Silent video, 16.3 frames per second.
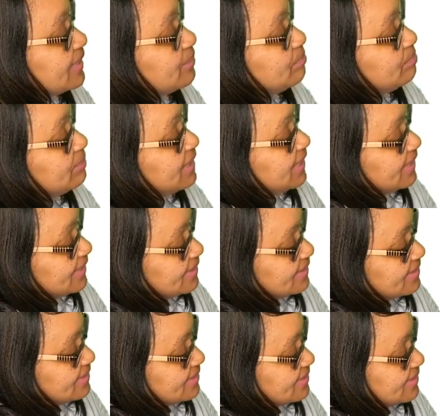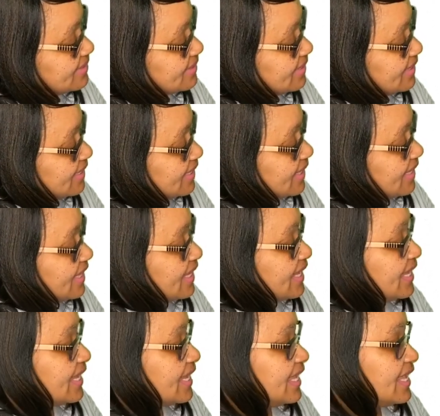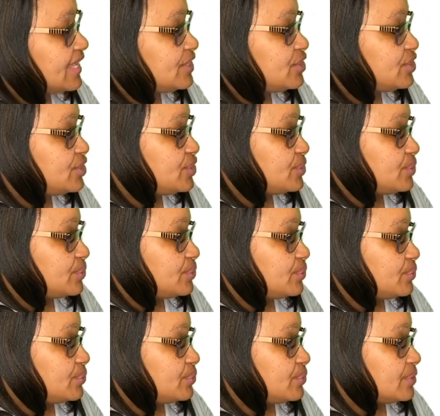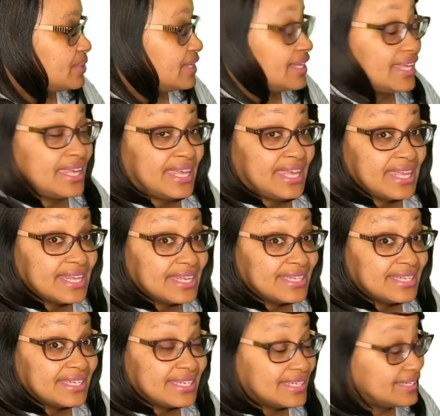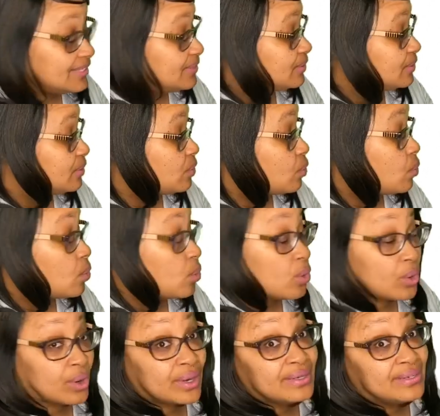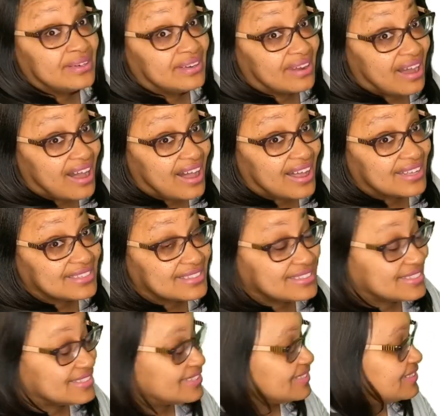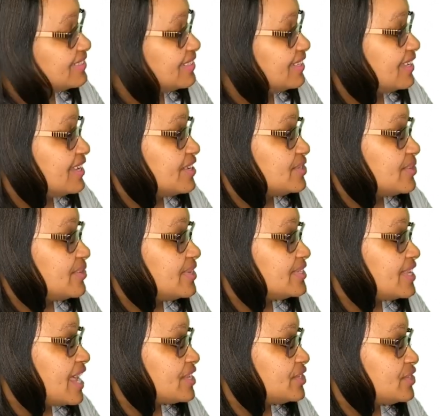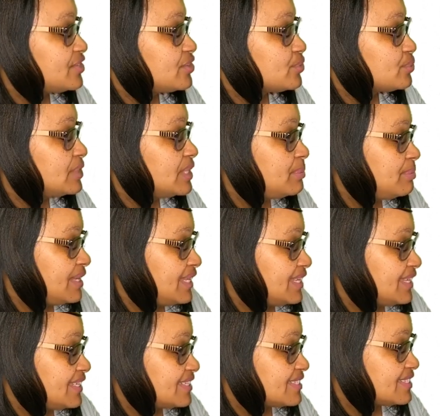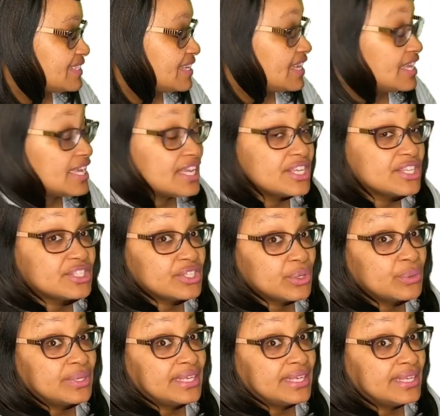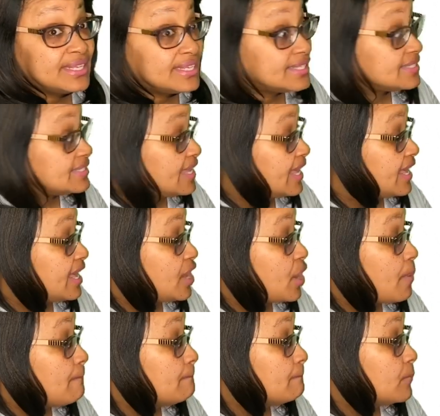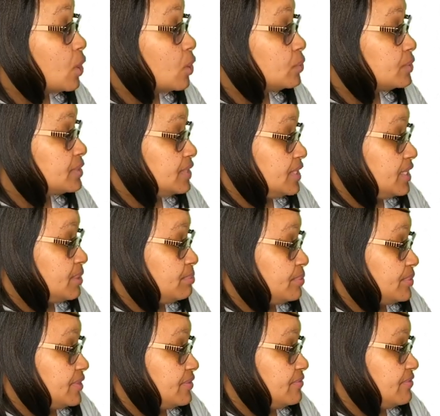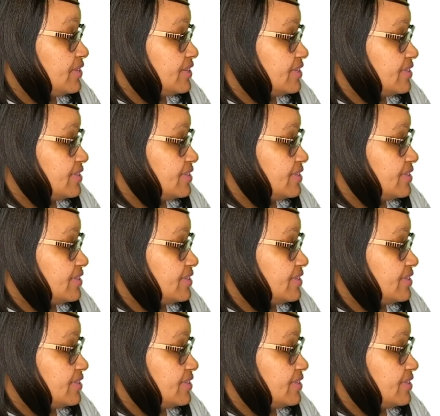means into, in, or not. So this has 3 meanings. So it is a multi-prefix.